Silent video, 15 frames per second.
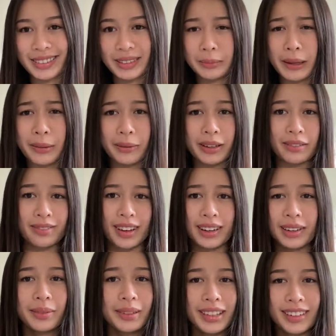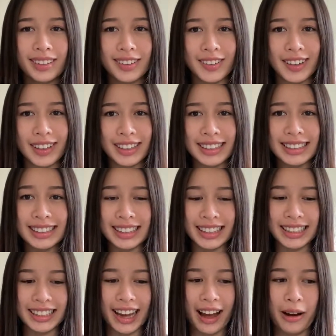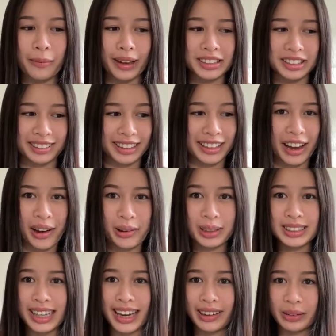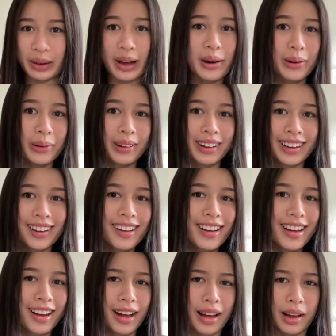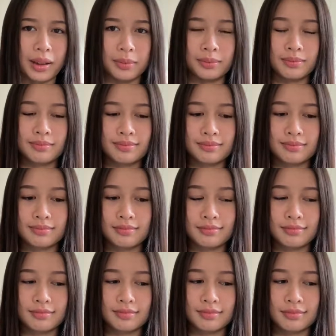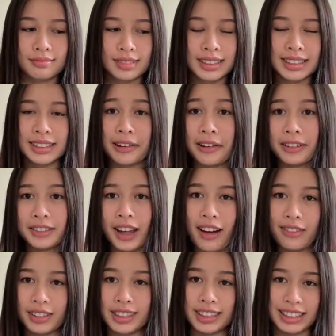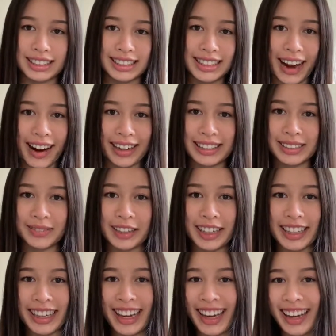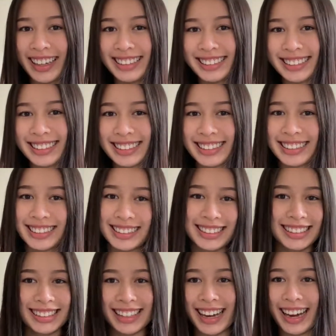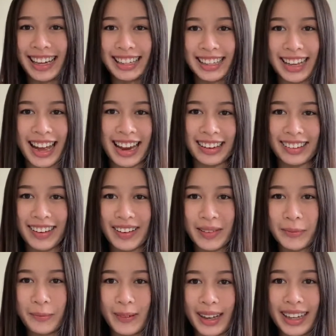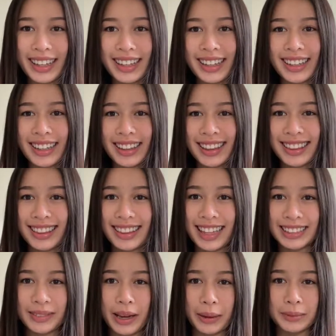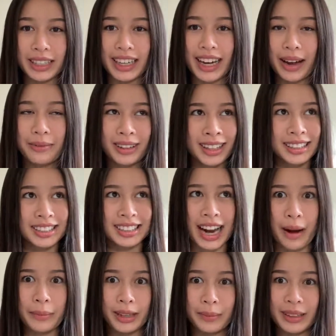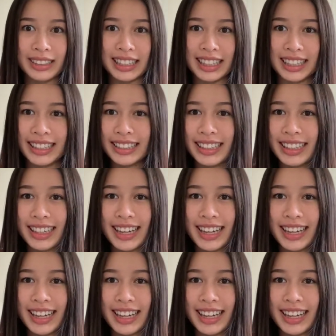people can follow me along and see how my journey goes. I don't know. Um, this is all novel and scary to me and yeah, I don't know, but that's my update. I'm really just happy to be done.